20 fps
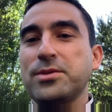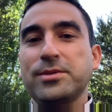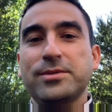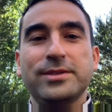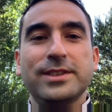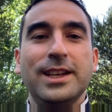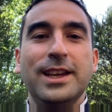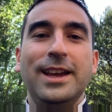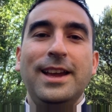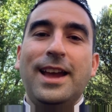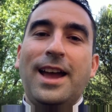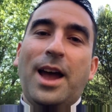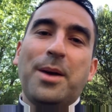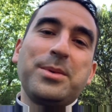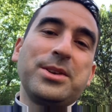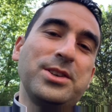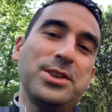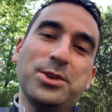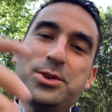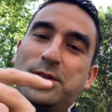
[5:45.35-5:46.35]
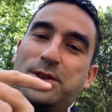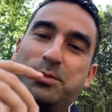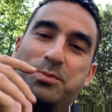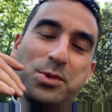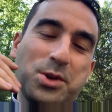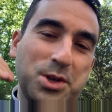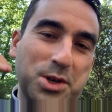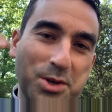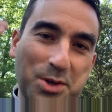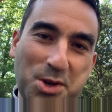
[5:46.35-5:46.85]
And, I mean,
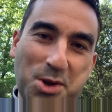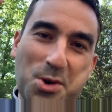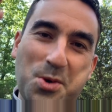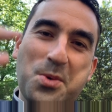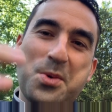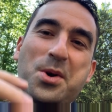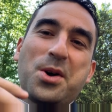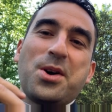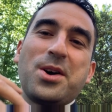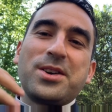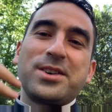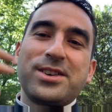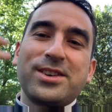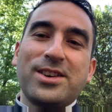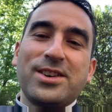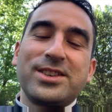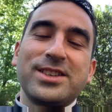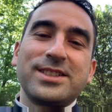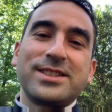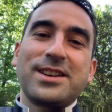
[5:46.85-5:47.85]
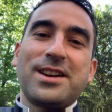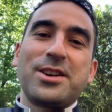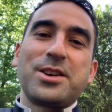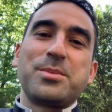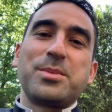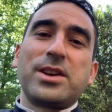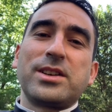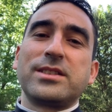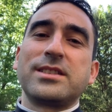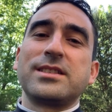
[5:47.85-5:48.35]
you can go on and talk
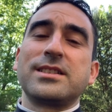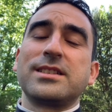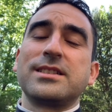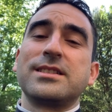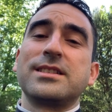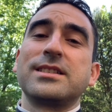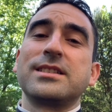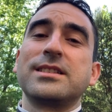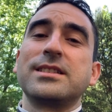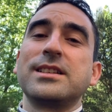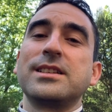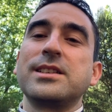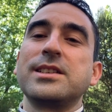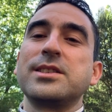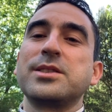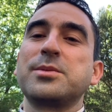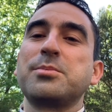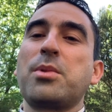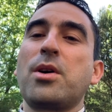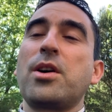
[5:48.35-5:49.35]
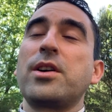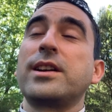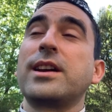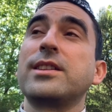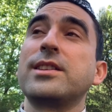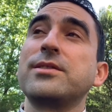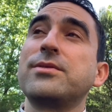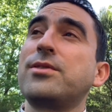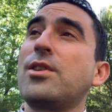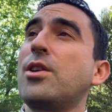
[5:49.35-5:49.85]
about the lilies part, how
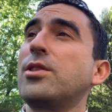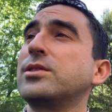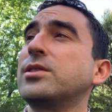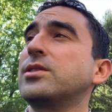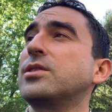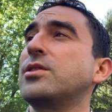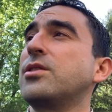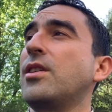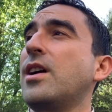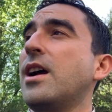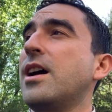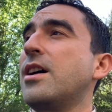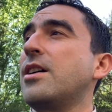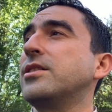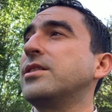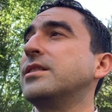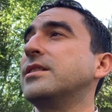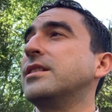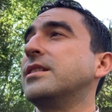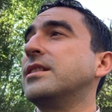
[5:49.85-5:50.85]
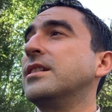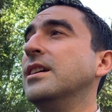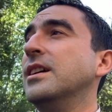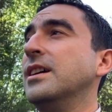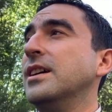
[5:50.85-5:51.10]
they fall to the ground, and then